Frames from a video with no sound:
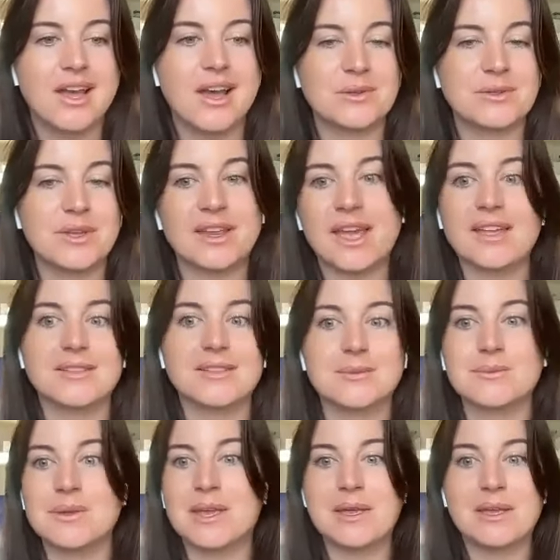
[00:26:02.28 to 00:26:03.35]
Well, again,
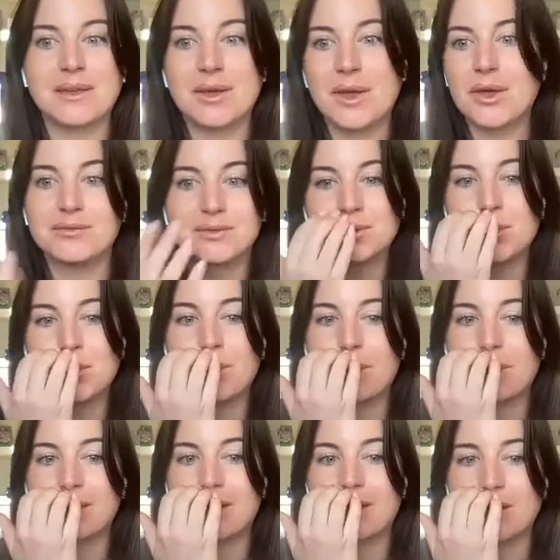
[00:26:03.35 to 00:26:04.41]
speaking of school
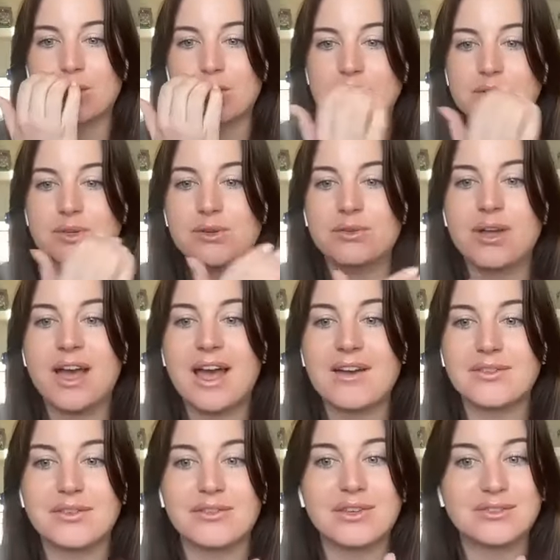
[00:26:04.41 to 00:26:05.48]
board, you also
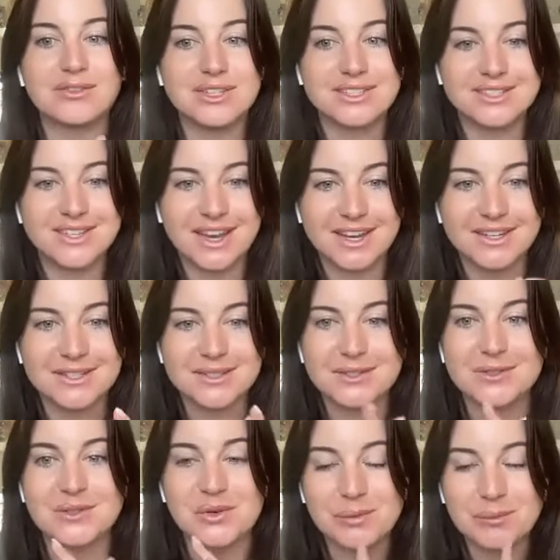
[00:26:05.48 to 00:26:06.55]
have a 50-state
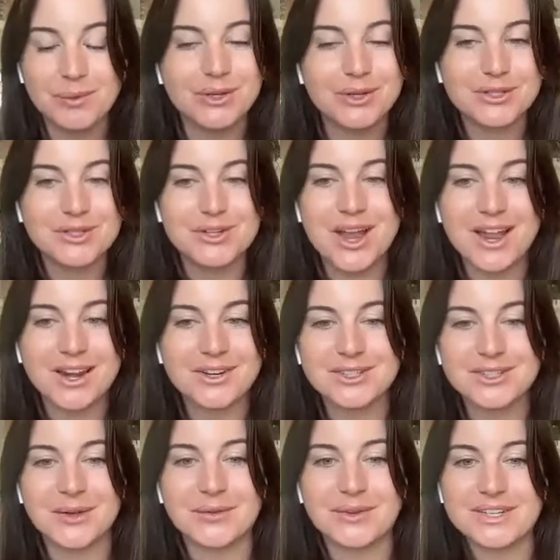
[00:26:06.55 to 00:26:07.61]
school board
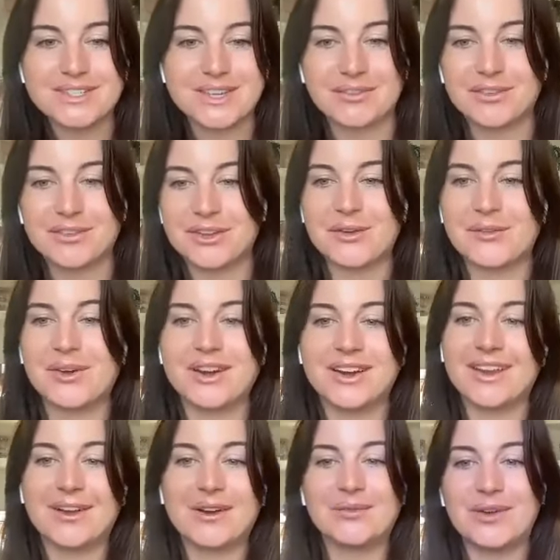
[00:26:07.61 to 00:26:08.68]
strategy that we definitely want
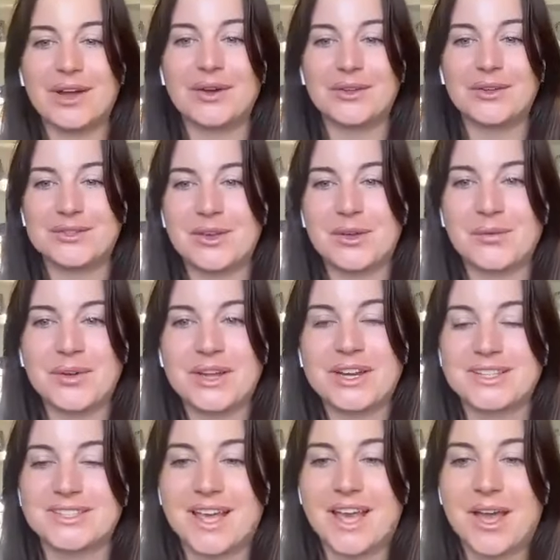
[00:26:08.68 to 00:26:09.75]
to hear about. So what
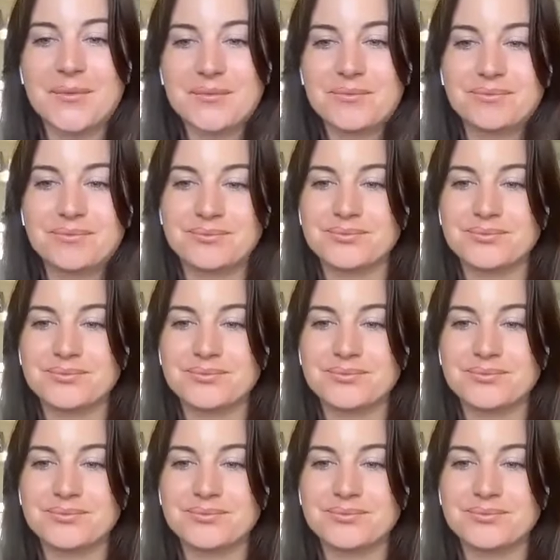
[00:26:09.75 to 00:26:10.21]
is that?